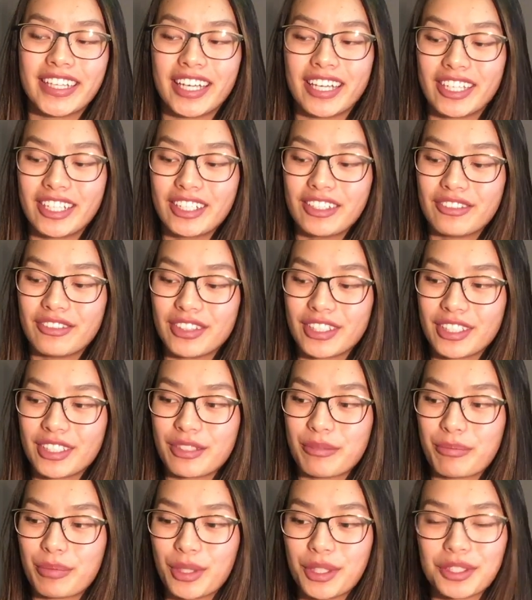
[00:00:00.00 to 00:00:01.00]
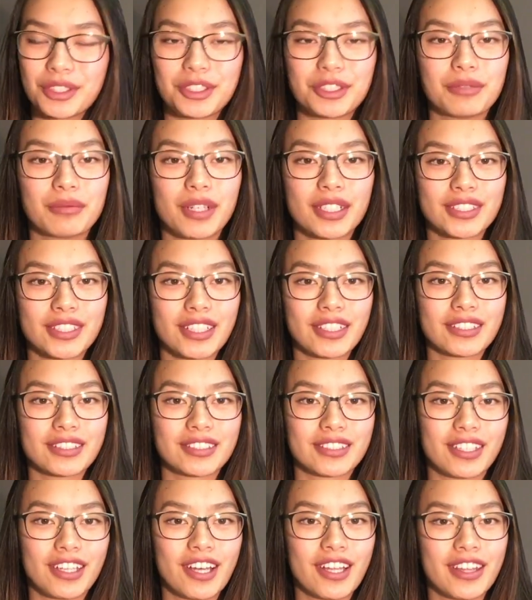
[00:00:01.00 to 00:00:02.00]
I didn't really put too much
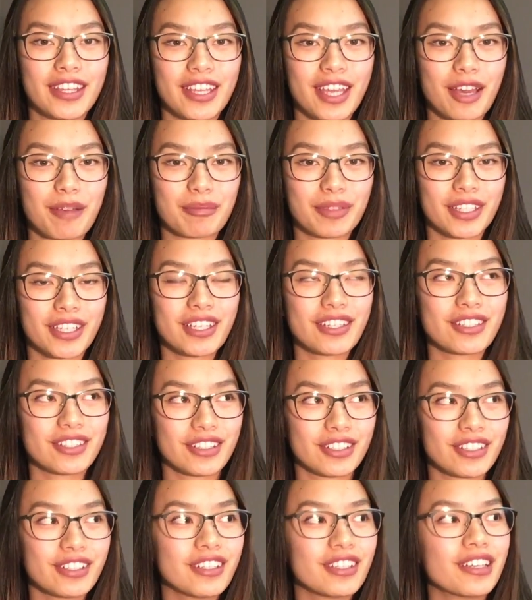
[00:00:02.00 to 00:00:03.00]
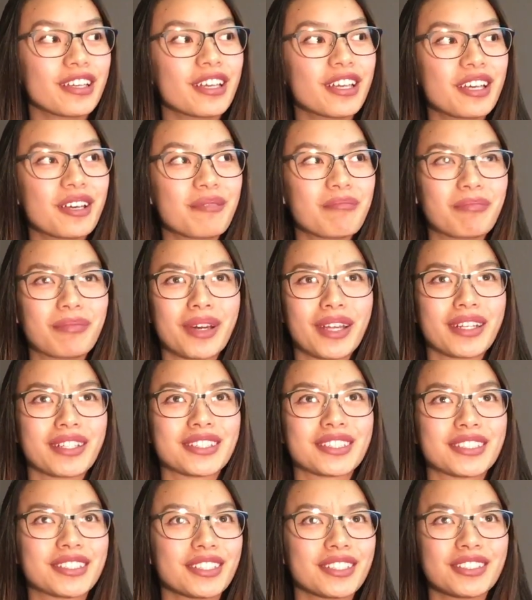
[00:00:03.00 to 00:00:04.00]
else on the application, but
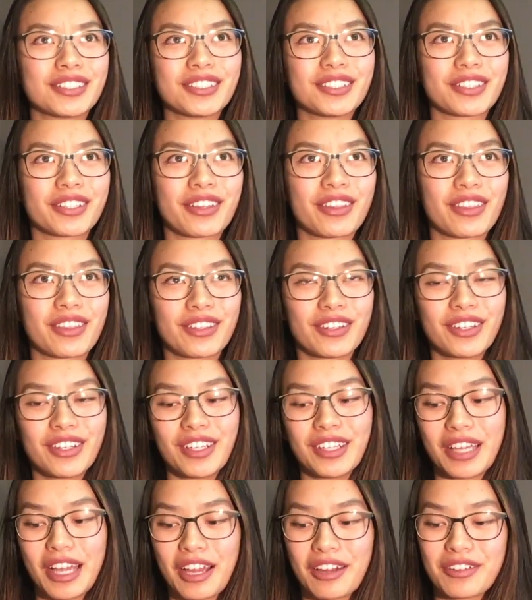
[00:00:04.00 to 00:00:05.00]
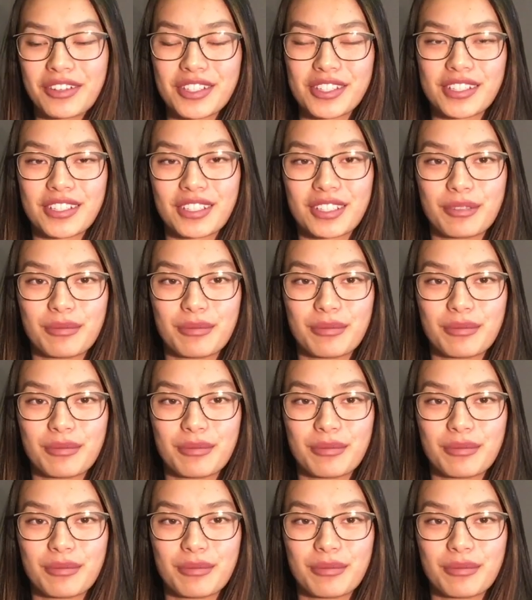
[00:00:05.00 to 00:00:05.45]
it still took 30 hours to